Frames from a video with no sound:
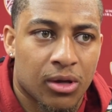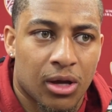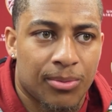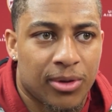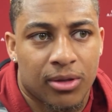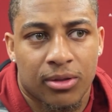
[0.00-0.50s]

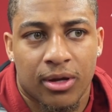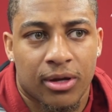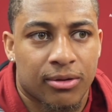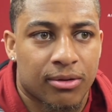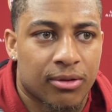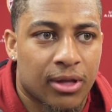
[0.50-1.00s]
I mean,
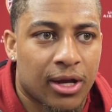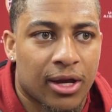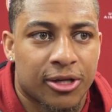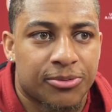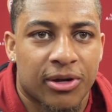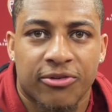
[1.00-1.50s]
like I
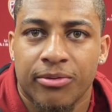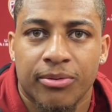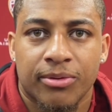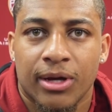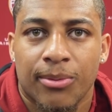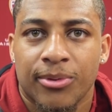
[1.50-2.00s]
expect from
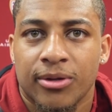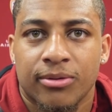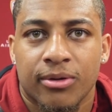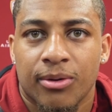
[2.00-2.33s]
them, dominant.